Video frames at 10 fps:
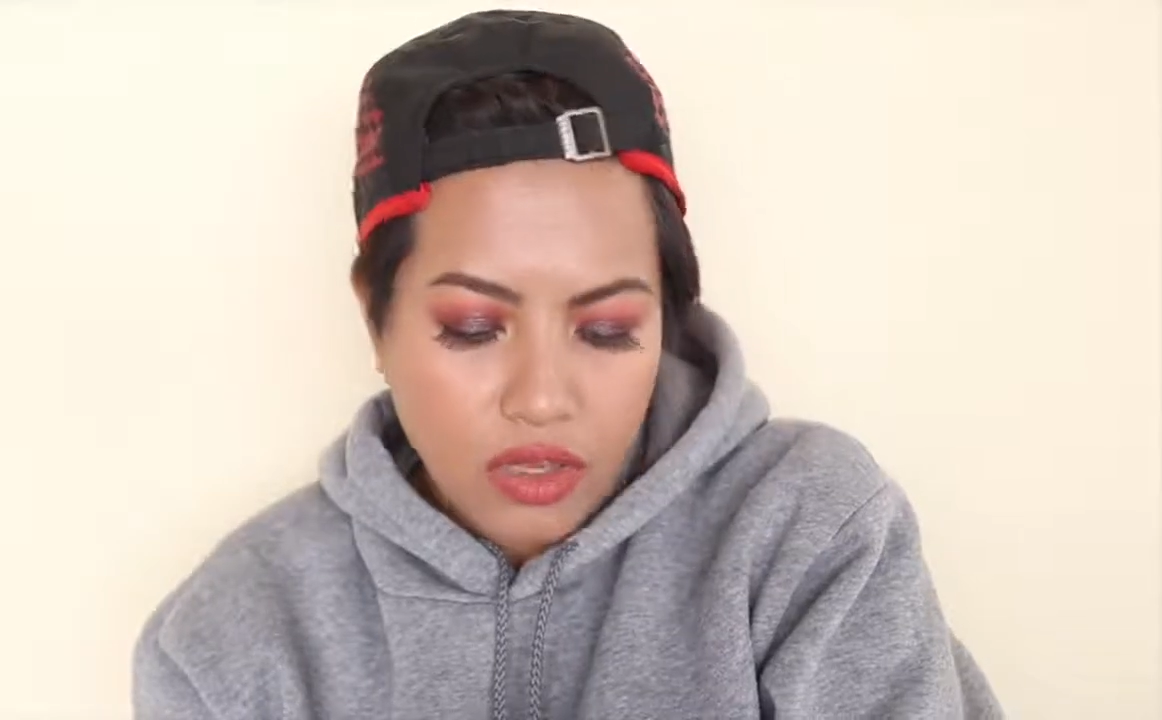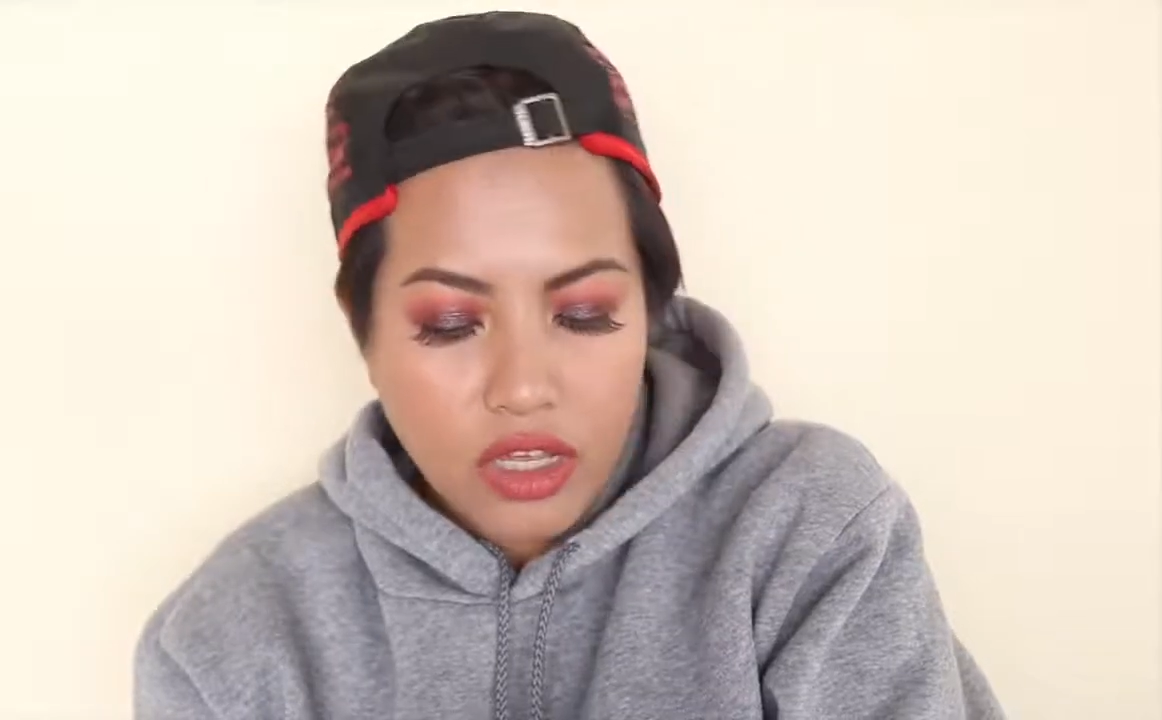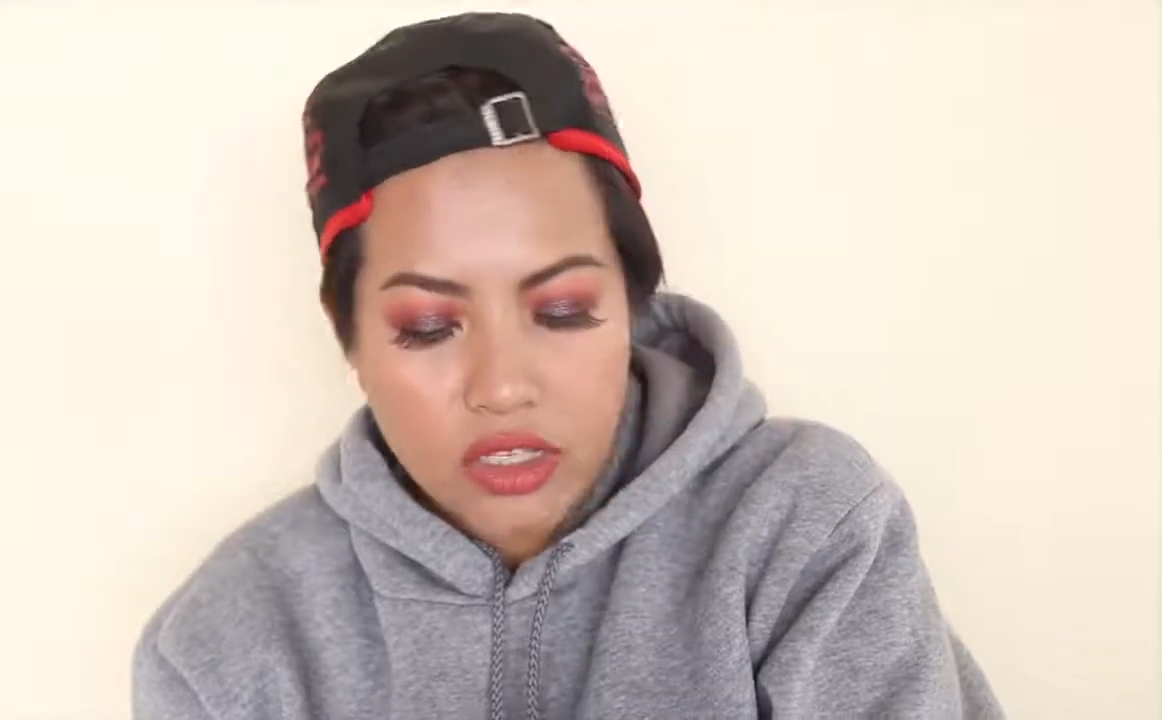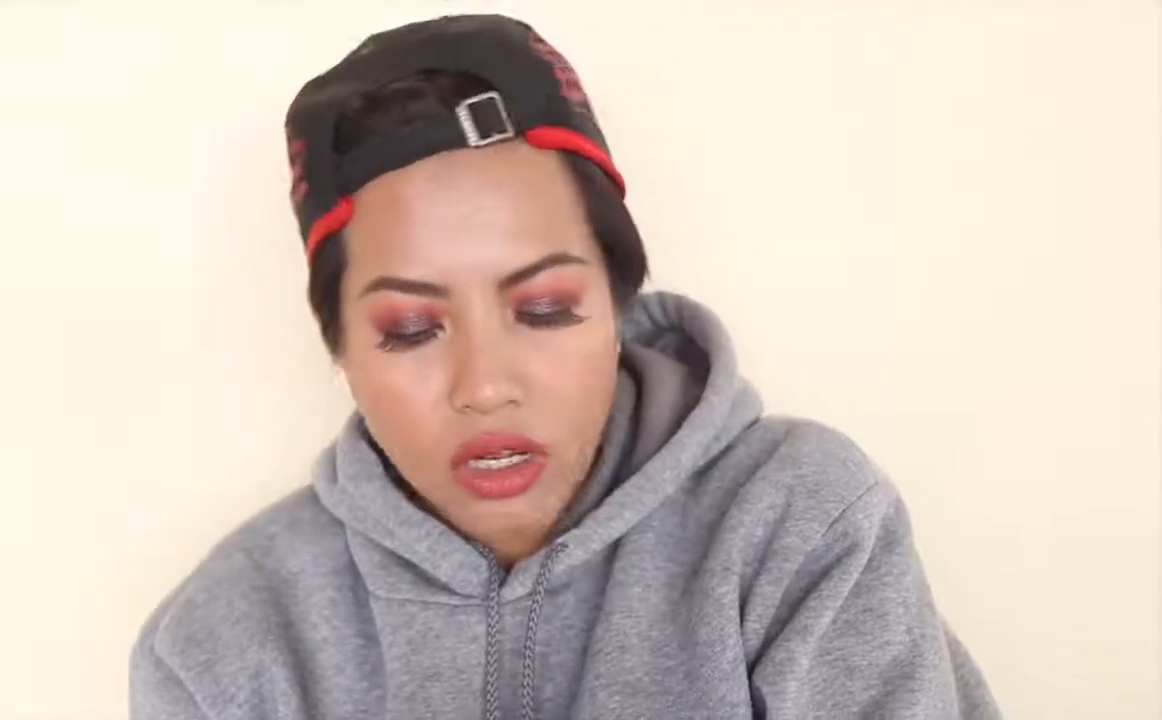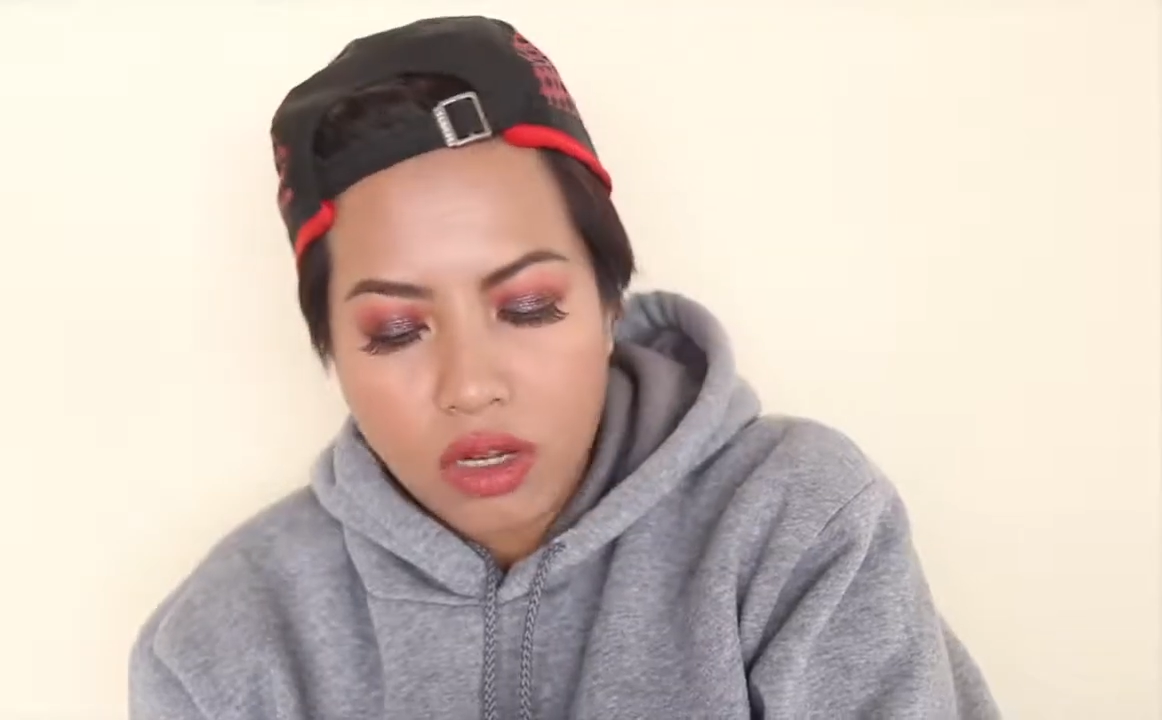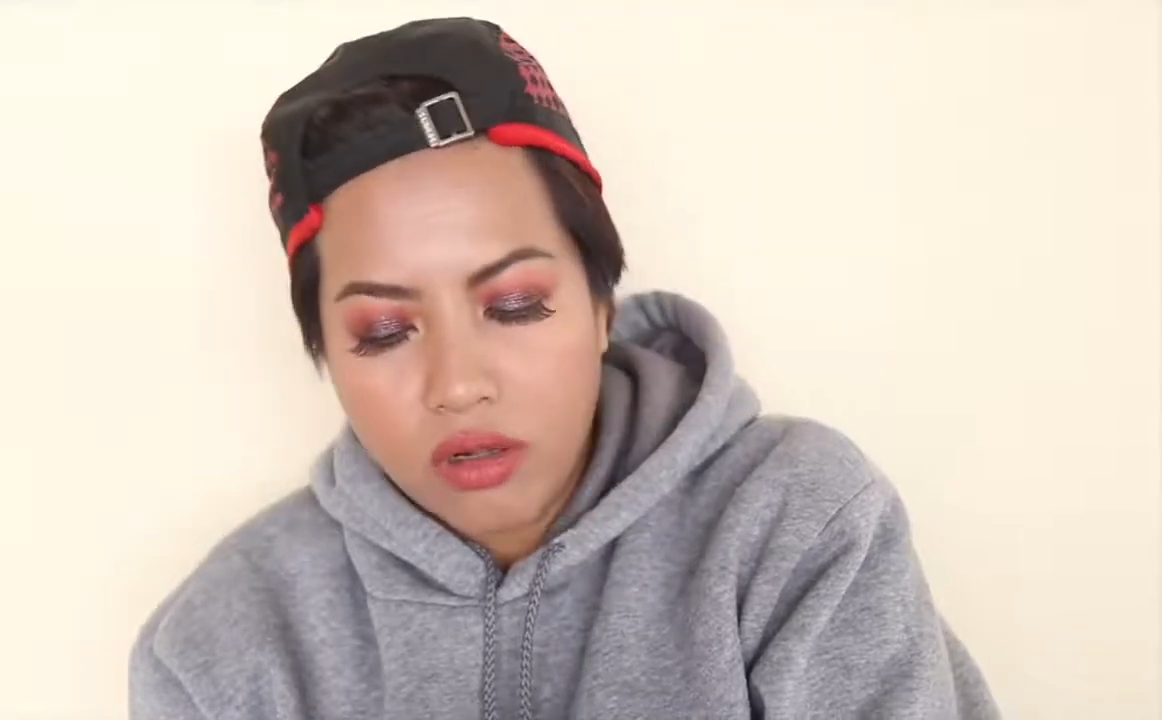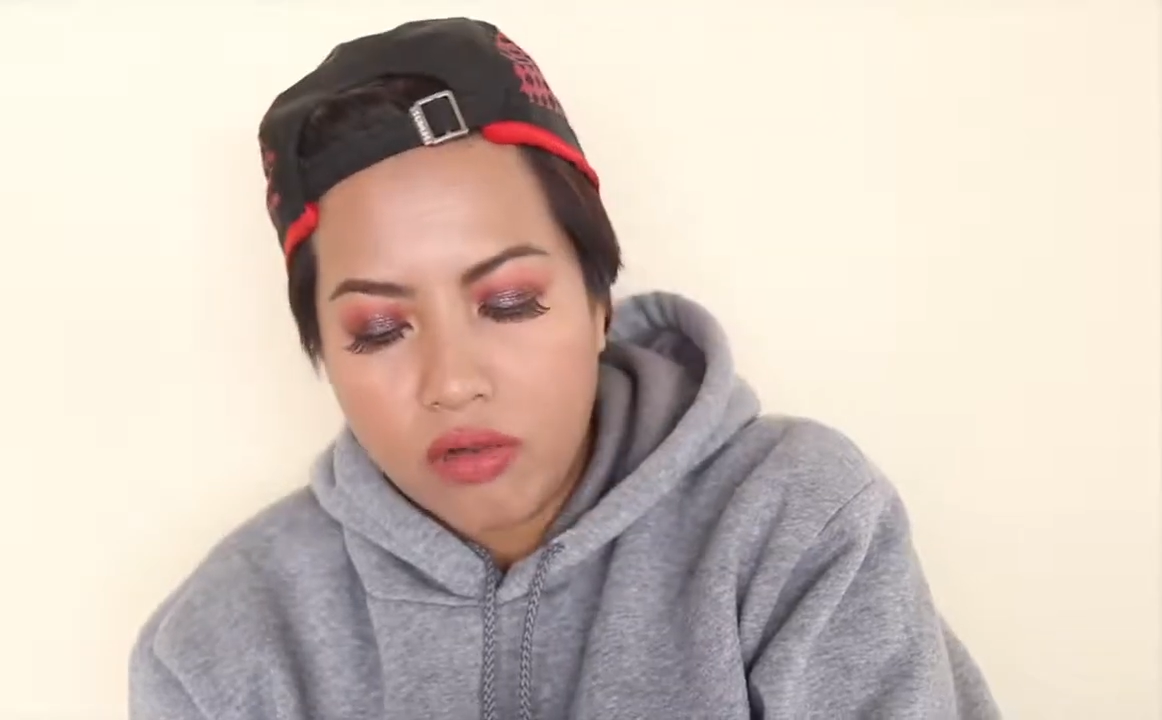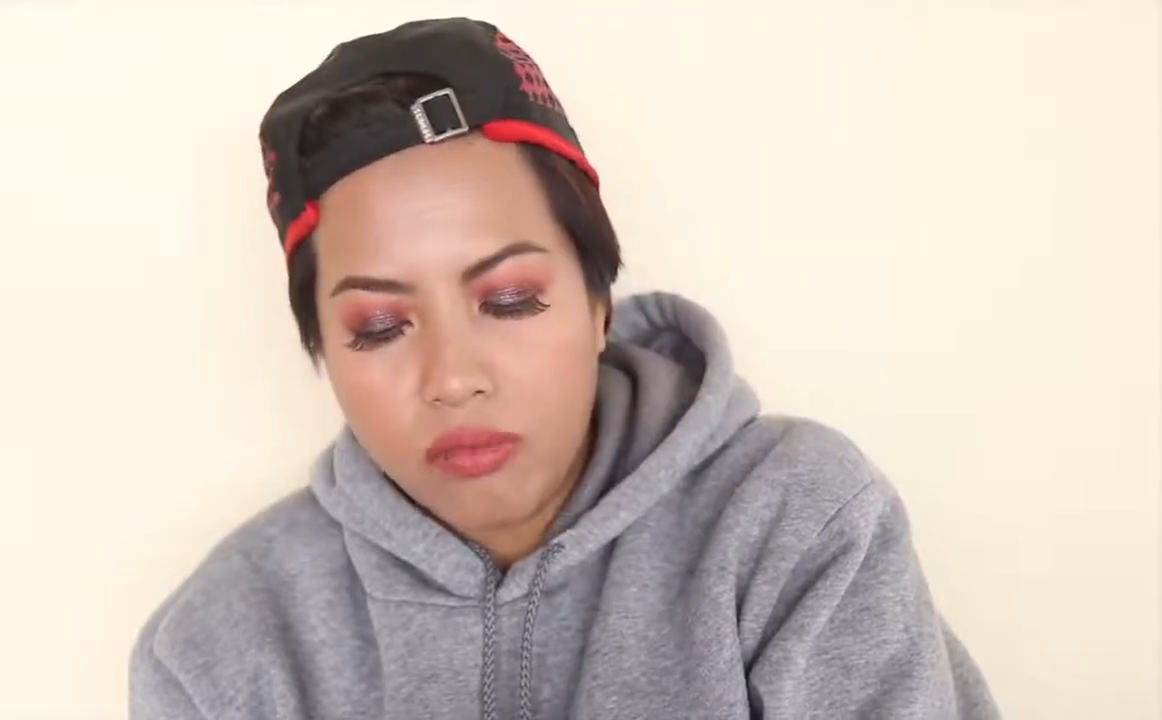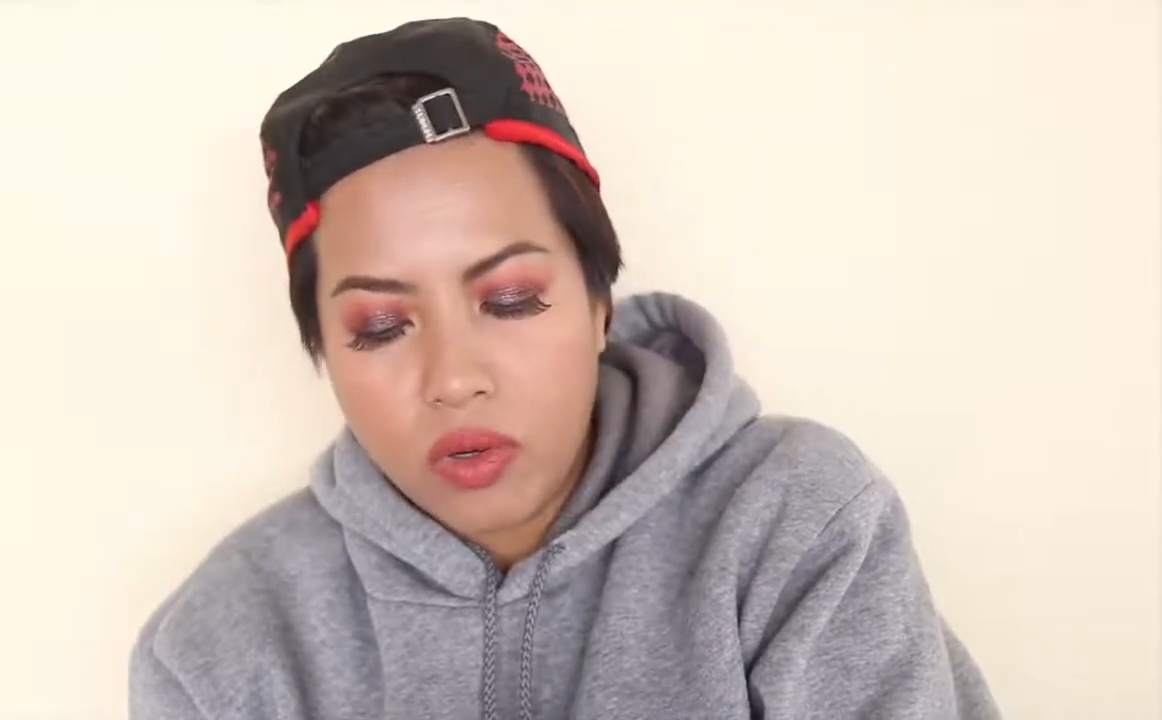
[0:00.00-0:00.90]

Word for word: think it's all